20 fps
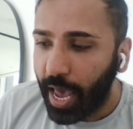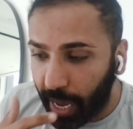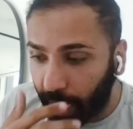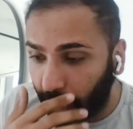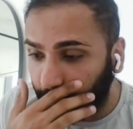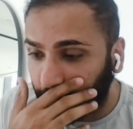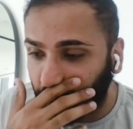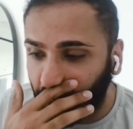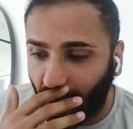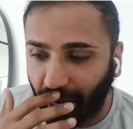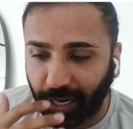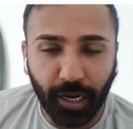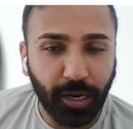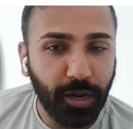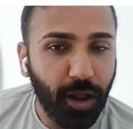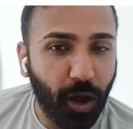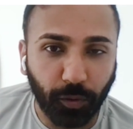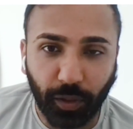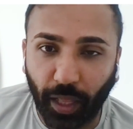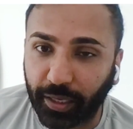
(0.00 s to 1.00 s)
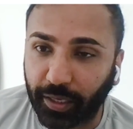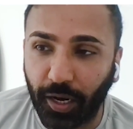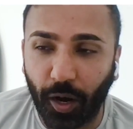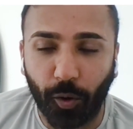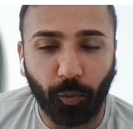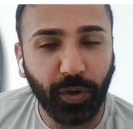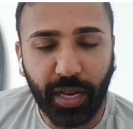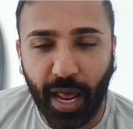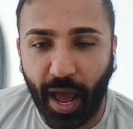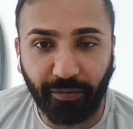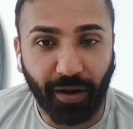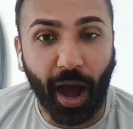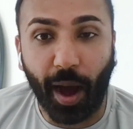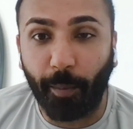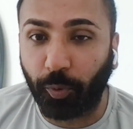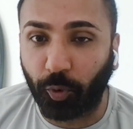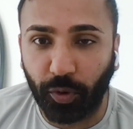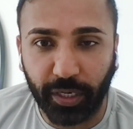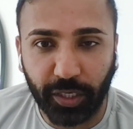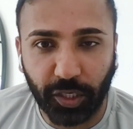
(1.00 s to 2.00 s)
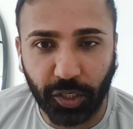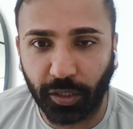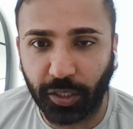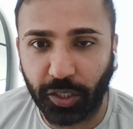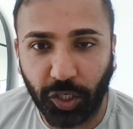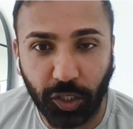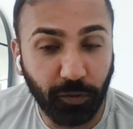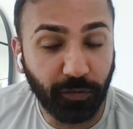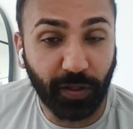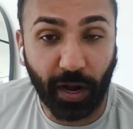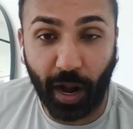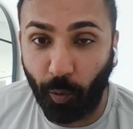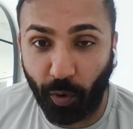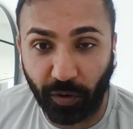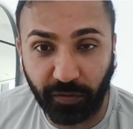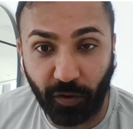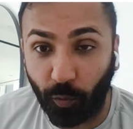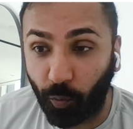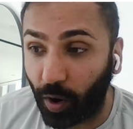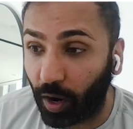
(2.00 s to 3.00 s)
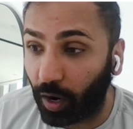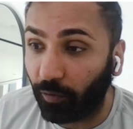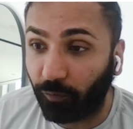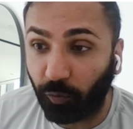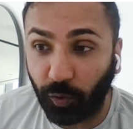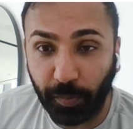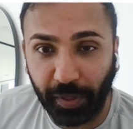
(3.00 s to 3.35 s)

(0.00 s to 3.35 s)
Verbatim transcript: And you're not going to know, like, you know, we'd have operational issues that I wasn't aware of.